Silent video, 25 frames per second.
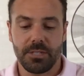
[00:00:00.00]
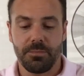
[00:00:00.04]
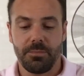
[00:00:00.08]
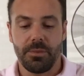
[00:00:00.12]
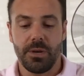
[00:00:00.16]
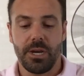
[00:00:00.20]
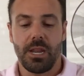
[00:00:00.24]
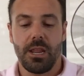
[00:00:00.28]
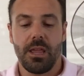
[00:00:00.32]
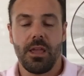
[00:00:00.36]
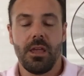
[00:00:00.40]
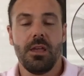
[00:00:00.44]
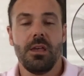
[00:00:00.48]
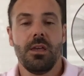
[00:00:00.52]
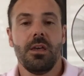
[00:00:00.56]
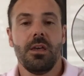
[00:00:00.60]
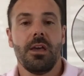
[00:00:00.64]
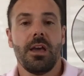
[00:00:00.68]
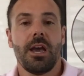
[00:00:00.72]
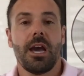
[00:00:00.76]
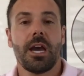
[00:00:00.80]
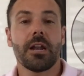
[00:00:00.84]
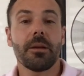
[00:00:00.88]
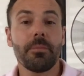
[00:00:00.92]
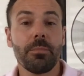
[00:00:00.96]
But
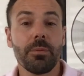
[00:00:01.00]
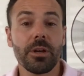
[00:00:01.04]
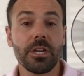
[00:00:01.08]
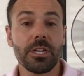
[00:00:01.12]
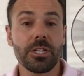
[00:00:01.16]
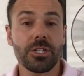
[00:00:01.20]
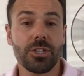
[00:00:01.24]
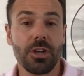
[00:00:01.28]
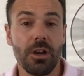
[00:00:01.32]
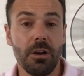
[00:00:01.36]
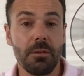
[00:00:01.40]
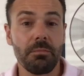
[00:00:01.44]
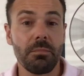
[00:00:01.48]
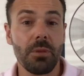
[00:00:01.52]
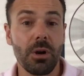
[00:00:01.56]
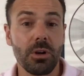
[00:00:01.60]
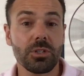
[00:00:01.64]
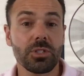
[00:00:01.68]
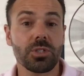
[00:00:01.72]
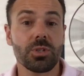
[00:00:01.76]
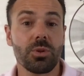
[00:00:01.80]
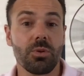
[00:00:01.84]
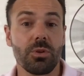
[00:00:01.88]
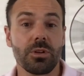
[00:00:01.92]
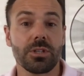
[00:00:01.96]
at a breeze show,
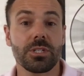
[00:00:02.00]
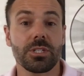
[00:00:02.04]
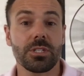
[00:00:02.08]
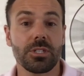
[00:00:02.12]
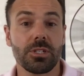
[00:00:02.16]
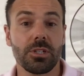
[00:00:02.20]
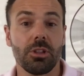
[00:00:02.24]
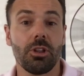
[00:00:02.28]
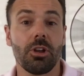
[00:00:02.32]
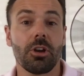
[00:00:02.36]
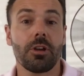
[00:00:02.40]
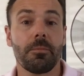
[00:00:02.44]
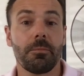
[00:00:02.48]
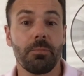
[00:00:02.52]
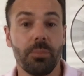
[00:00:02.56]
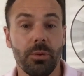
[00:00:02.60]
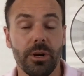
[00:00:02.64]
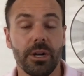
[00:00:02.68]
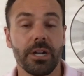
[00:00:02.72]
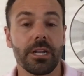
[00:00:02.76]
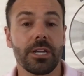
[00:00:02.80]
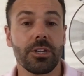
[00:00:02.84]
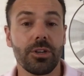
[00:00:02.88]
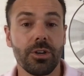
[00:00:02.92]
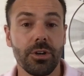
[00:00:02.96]
most horses look
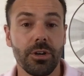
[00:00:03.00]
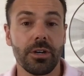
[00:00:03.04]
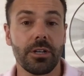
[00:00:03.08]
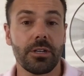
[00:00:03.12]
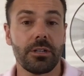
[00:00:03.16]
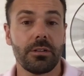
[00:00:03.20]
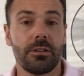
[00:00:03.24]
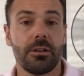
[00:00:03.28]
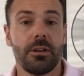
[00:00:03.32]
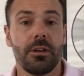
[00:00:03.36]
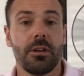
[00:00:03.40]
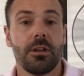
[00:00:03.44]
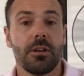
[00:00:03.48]
pretty good.